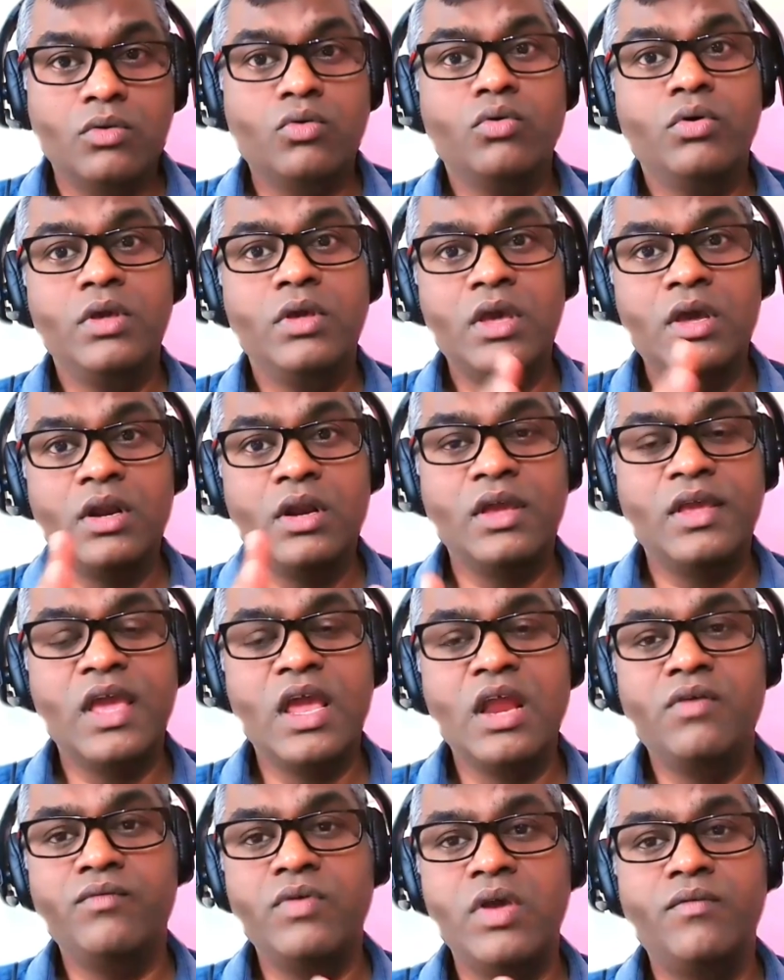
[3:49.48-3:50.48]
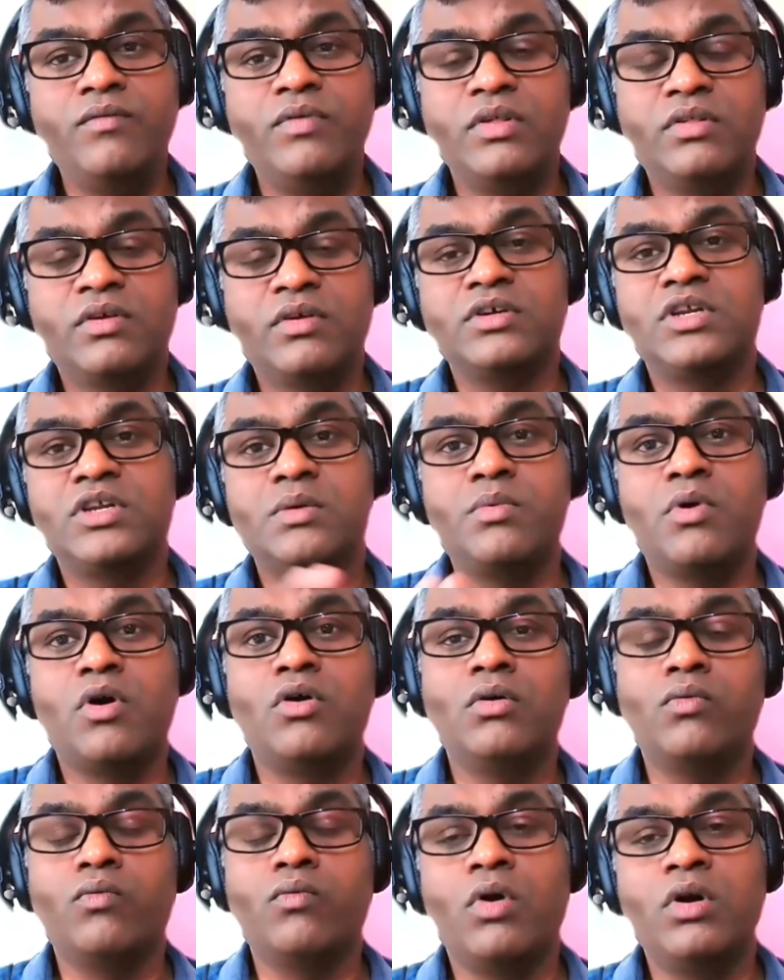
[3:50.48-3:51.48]
So here again we have discussed
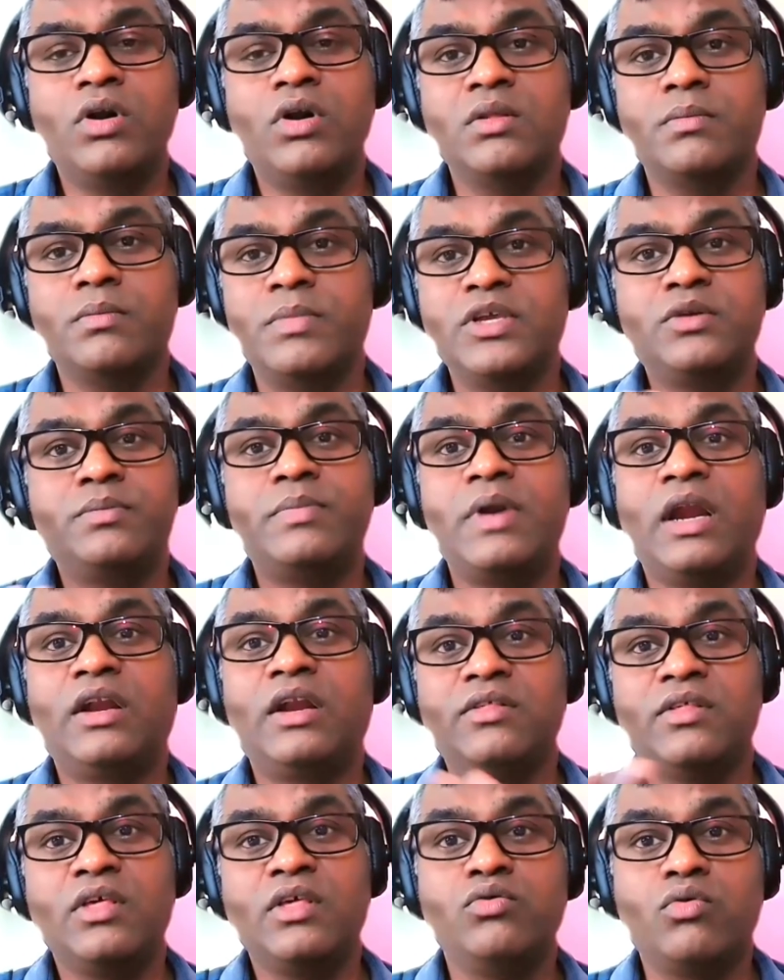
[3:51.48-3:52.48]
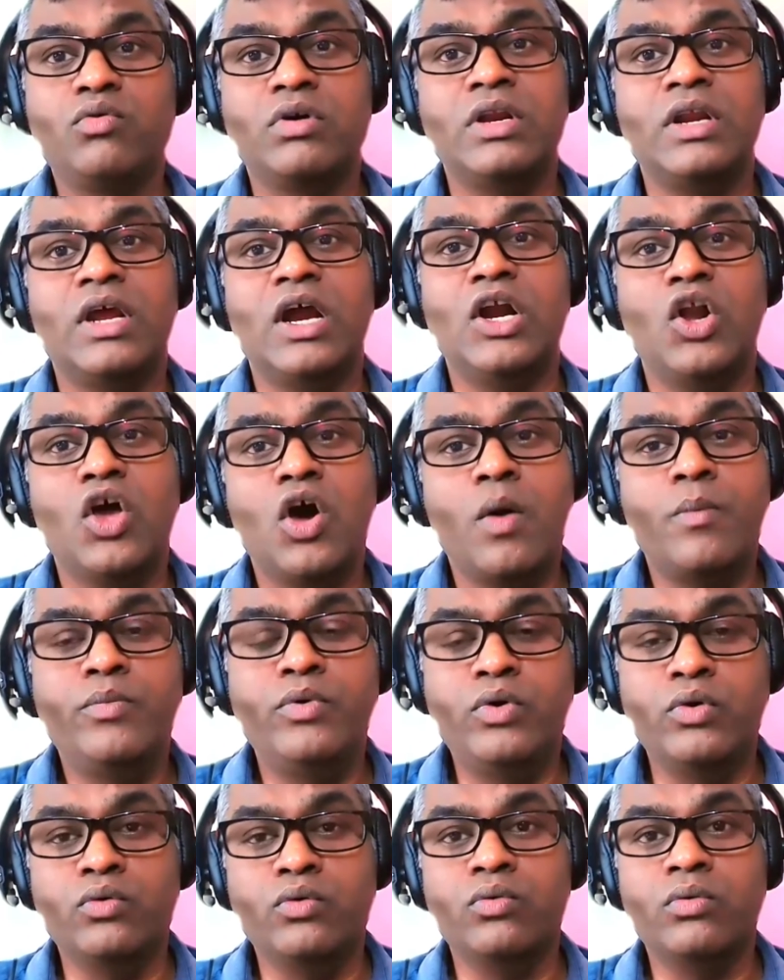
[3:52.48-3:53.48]
about what are the best practices you can
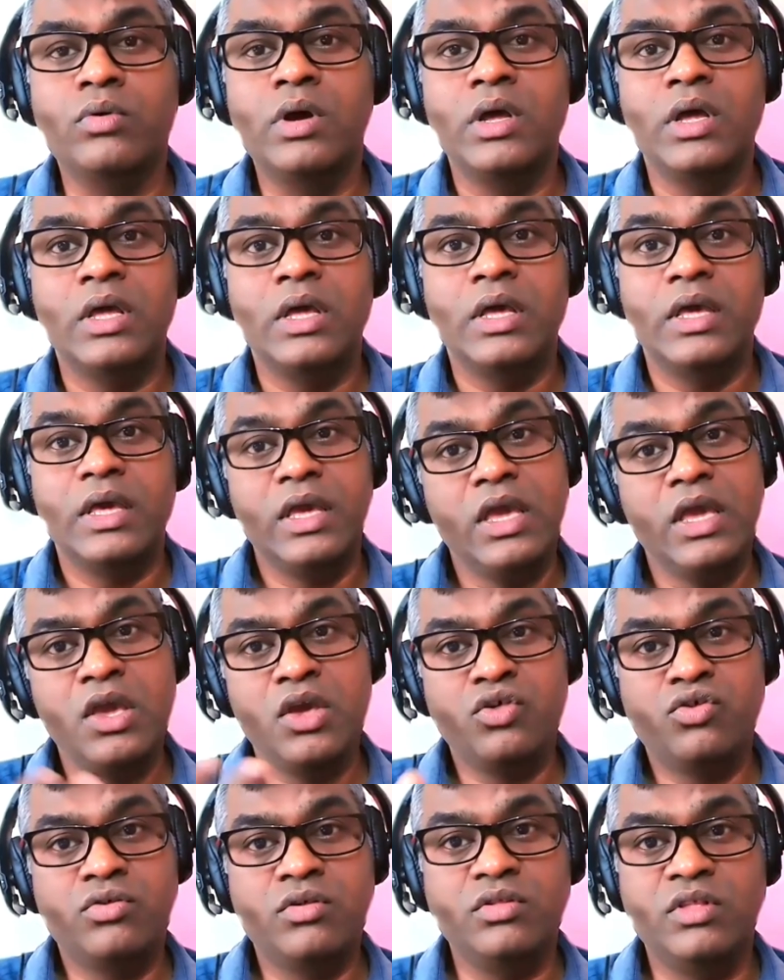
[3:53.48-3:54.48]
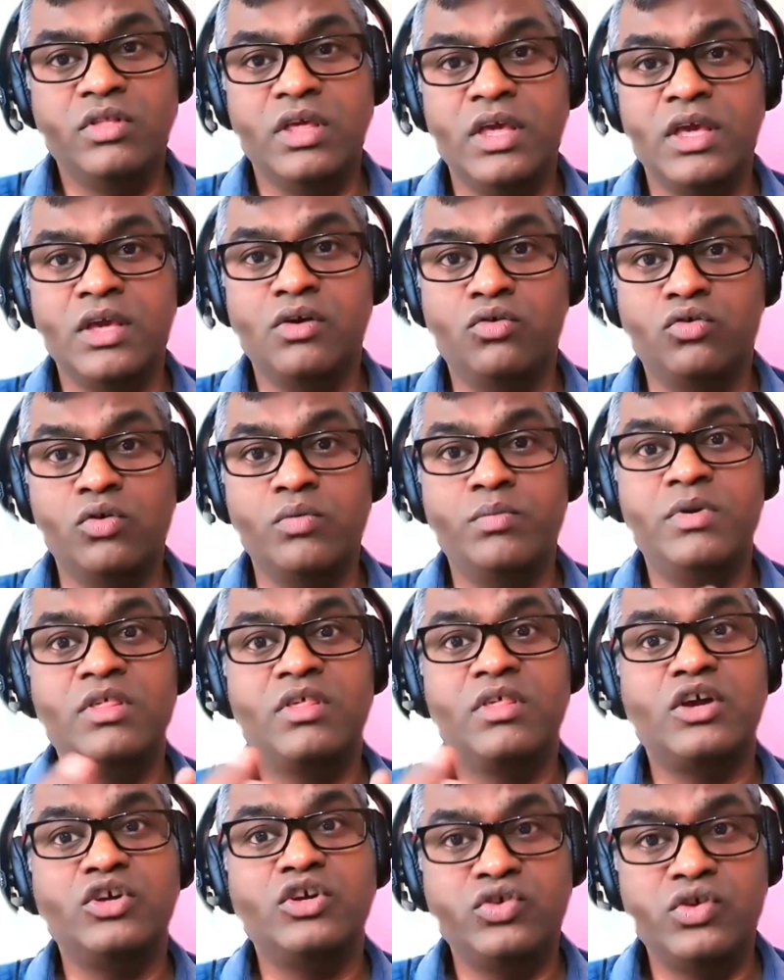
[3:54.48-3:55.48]
adopt to is the group
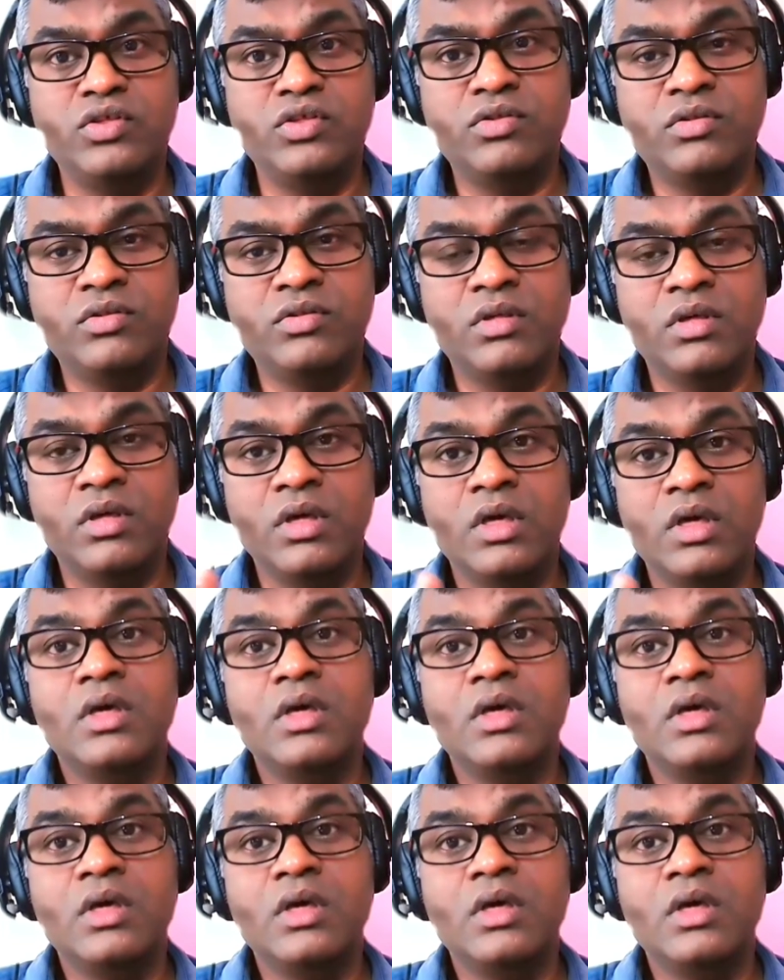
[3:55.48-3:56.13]
discussions,